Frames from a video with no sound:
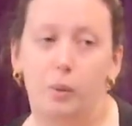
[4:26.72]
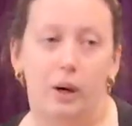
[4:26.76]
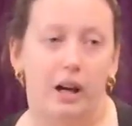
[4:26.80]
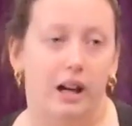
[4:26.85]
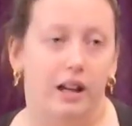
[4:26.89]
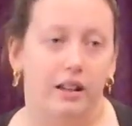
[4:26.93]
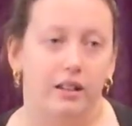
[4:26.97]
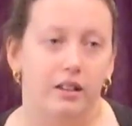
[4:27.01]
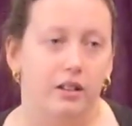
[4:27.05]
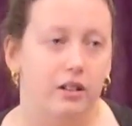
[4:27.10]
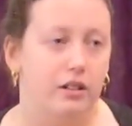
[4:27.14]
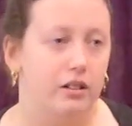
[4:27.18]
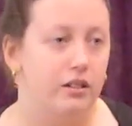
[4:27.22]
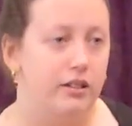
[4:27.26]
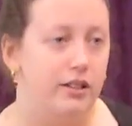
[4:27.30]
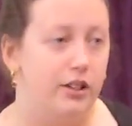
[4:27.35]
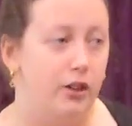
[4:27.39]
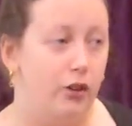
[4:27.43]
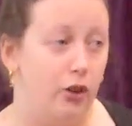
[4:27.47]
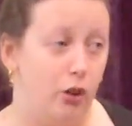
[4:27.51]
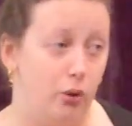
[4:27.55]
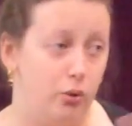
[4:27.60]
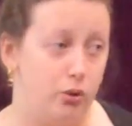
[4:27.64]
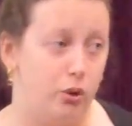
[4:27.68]
aware
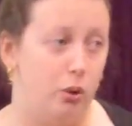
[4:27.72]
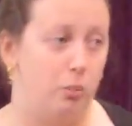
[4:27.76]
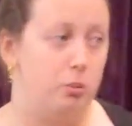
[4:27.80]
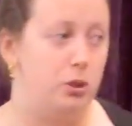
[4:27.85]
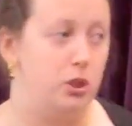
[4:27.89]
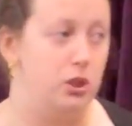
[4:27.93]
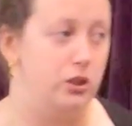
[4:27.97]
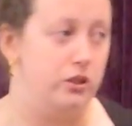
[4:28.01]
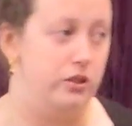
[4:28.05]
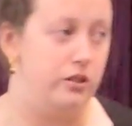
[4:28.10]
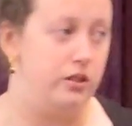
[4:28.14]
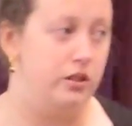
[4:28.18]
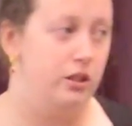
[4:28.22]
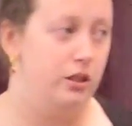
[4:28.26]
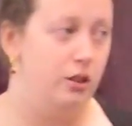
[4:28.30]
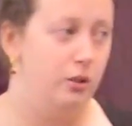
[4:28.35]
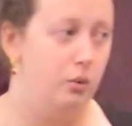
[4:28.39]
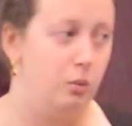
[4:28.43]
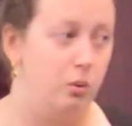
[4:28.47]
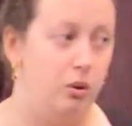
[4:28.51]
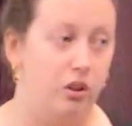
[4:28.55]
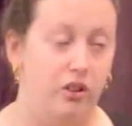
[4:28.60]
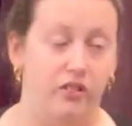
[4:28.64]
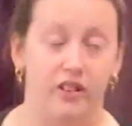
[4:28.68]
that those options
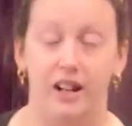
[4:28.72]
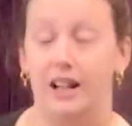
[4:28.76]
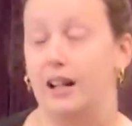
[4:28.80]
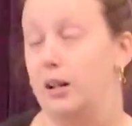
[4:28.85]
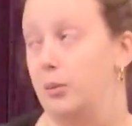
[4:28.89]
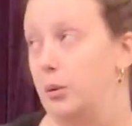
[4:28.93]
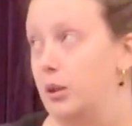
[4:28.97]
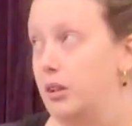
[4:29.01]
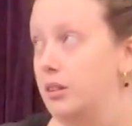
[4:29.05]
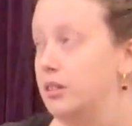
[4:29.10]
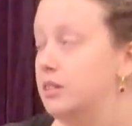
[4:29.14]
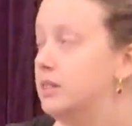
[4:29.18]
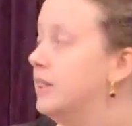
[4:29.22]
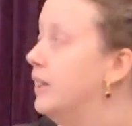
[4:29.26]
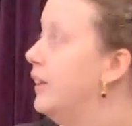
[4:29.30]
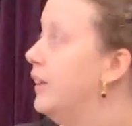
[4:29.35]
were available.